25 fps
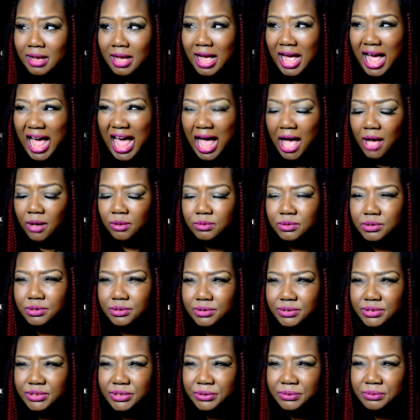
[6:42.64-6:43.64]
how you
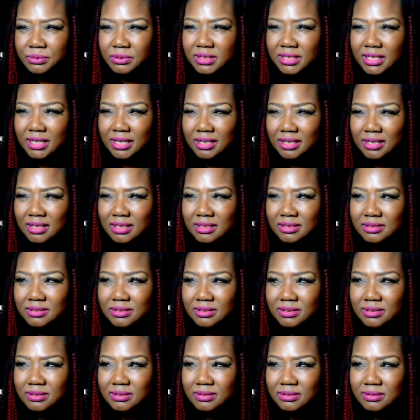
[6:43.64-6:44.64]
do
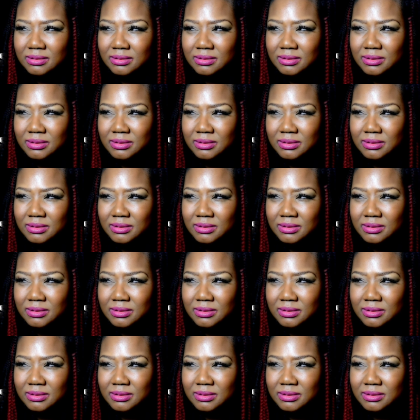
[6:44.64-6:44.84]
things,